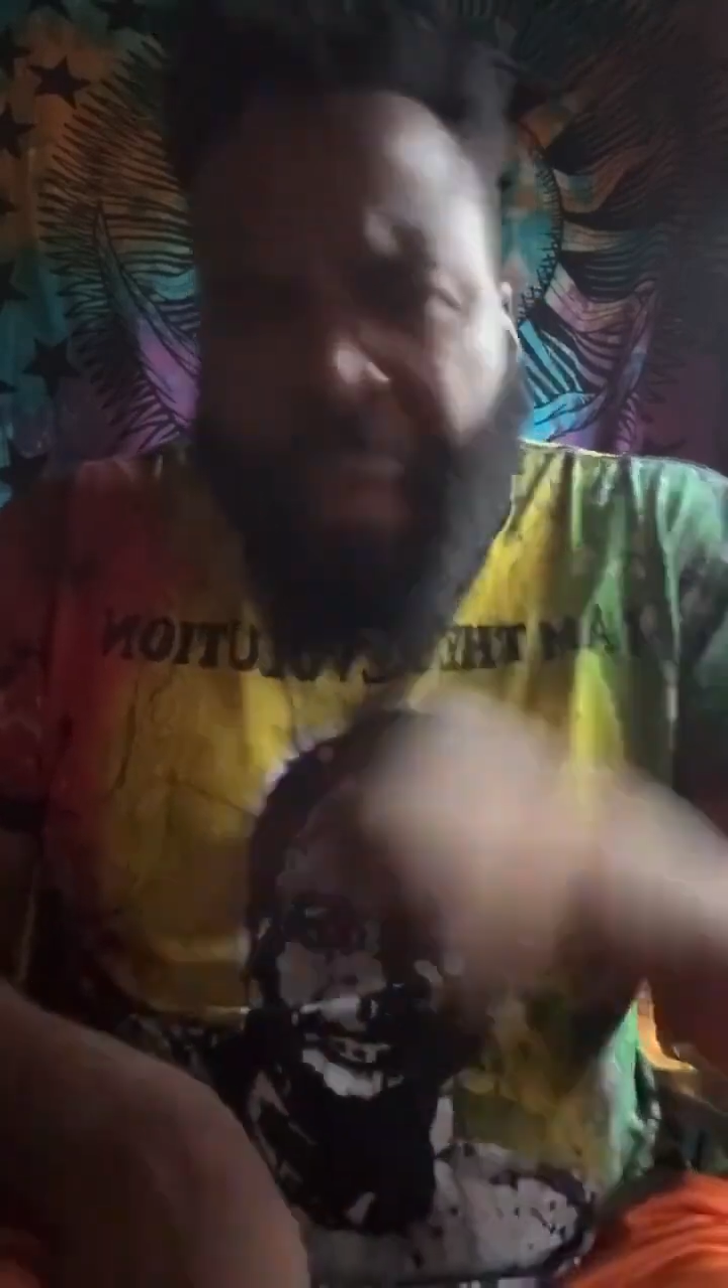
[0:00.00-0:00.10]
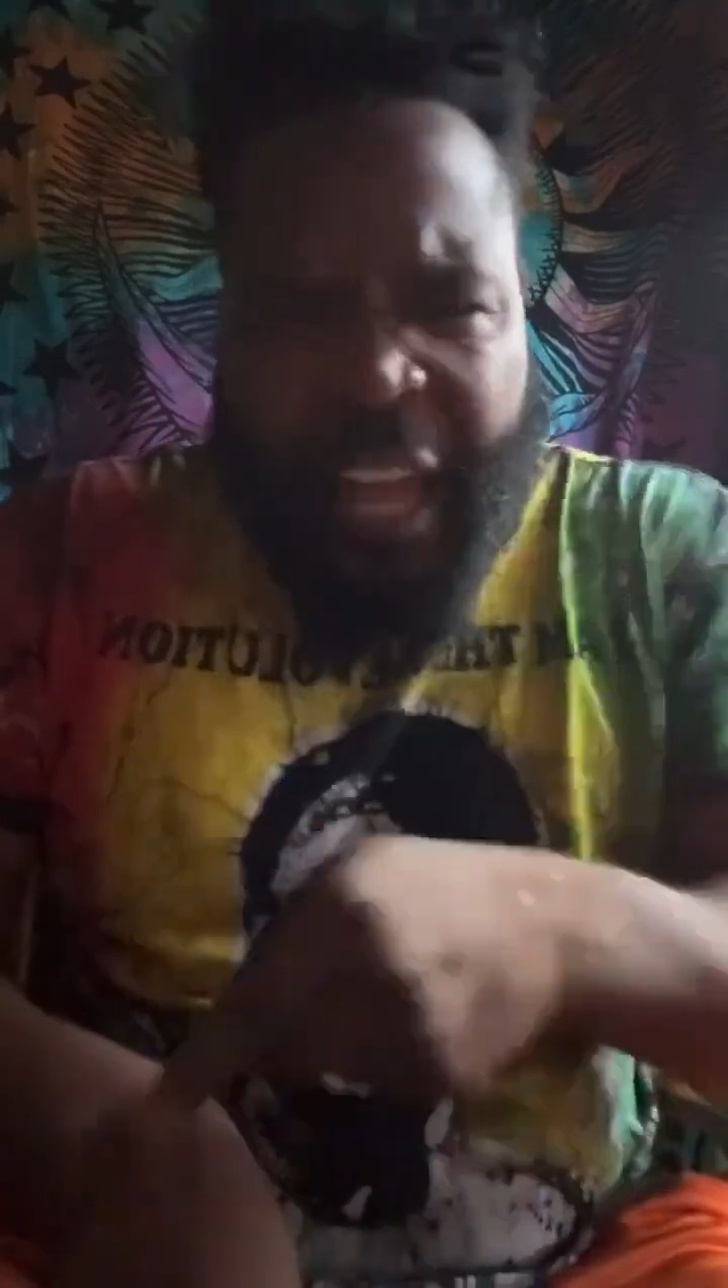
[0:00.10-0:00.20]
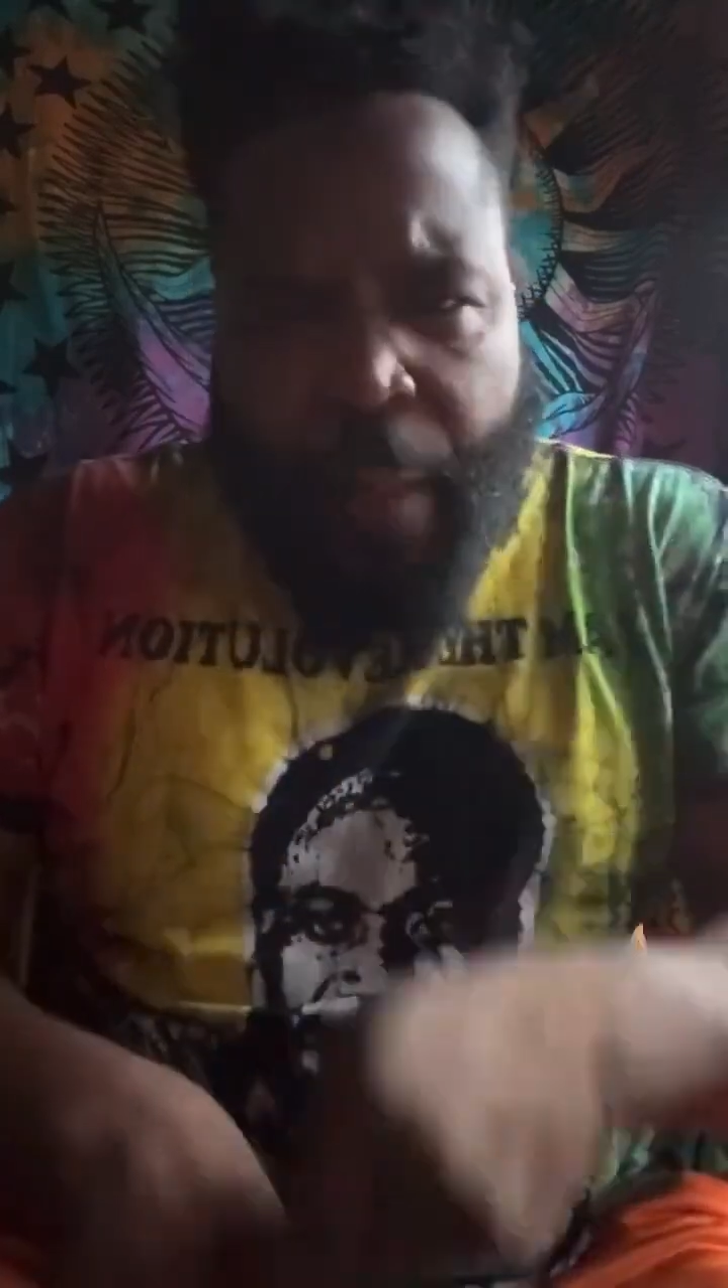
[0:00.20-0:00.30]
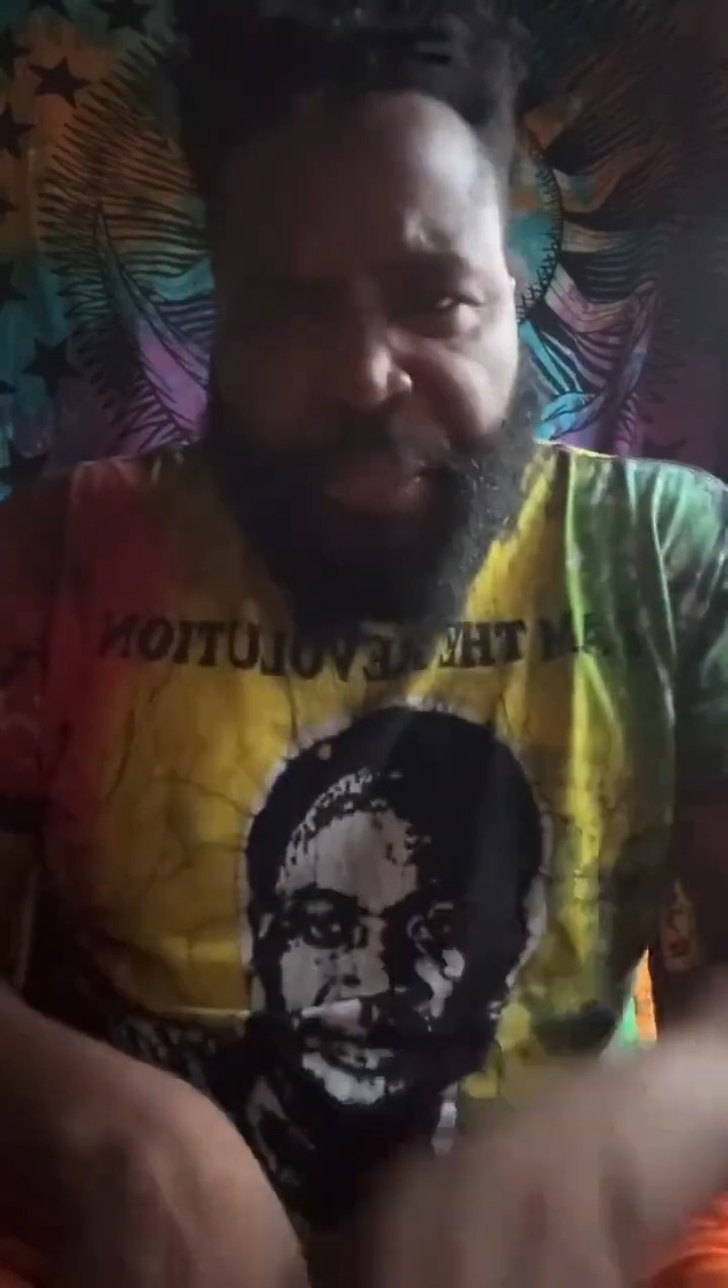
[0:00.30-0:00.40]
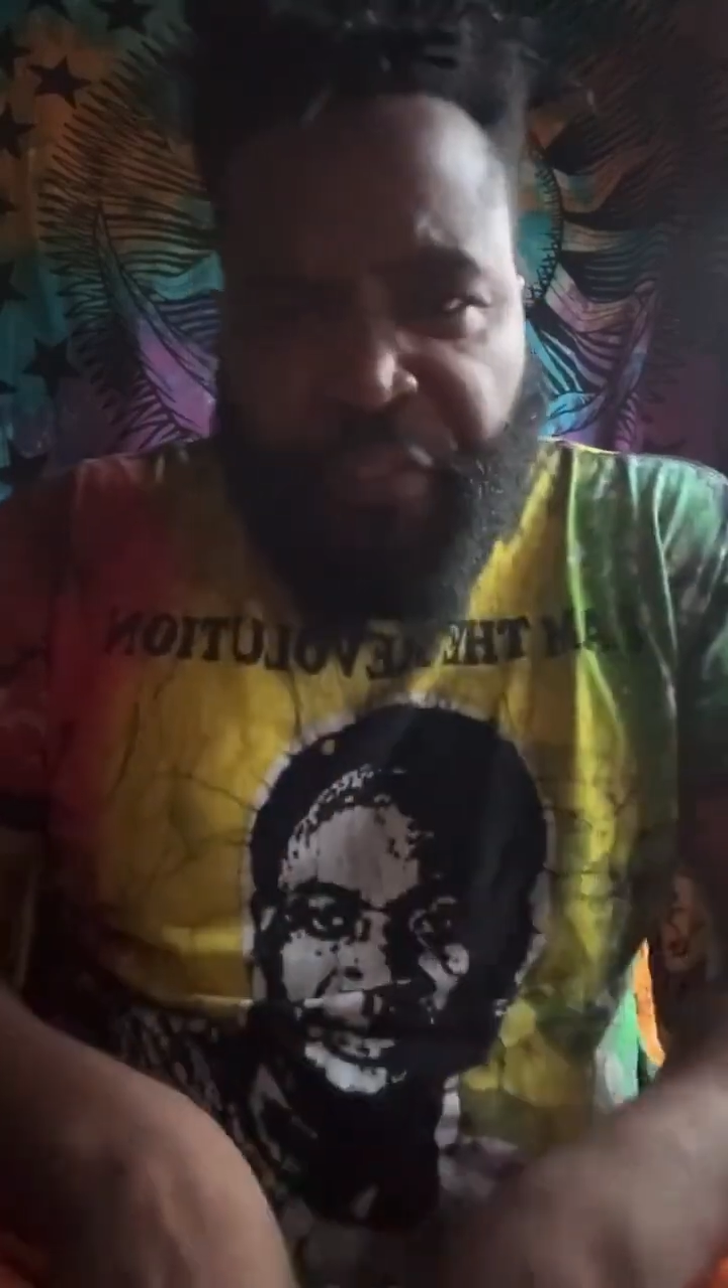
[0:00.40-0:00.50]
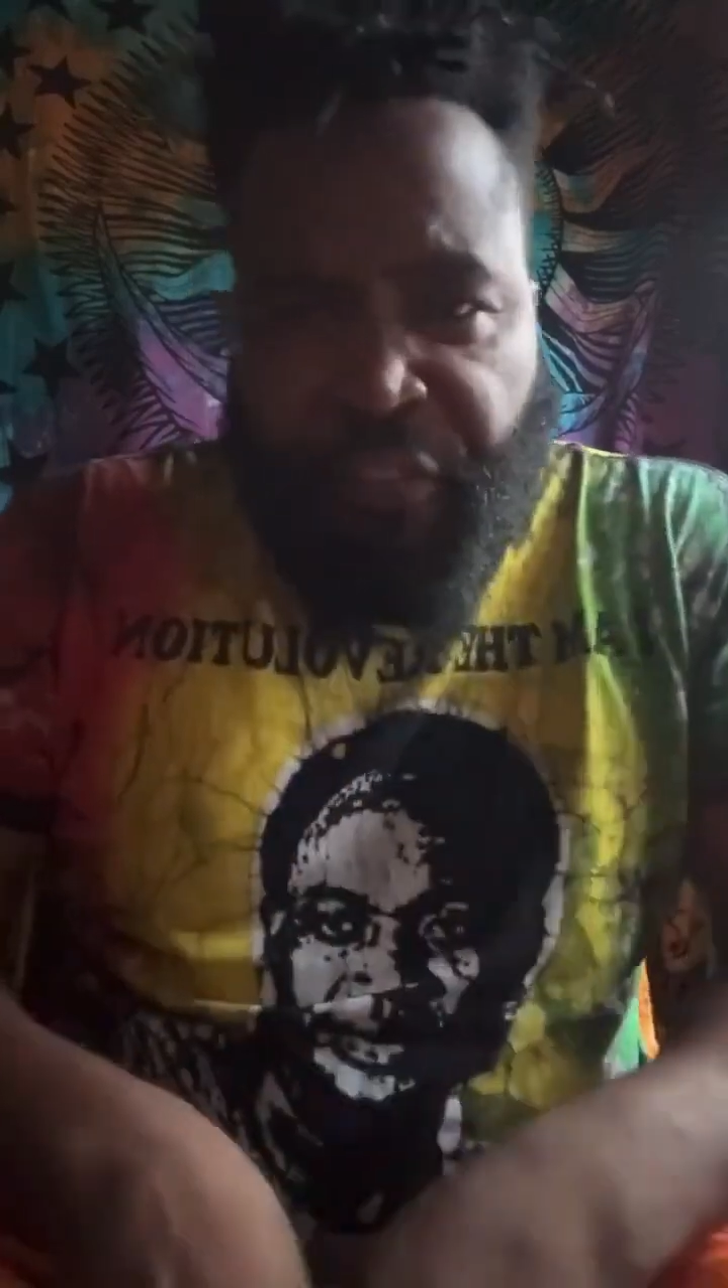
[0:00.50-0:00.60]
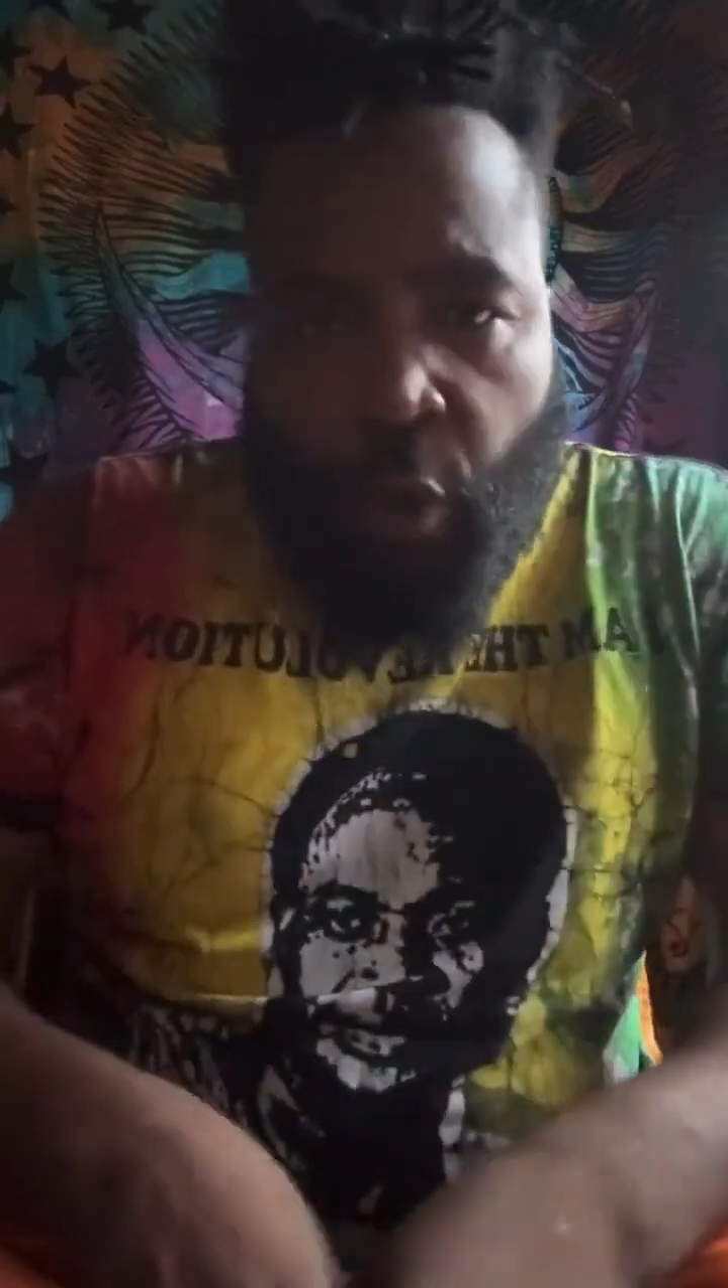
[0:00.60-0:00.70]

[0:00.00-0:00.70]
Pick up the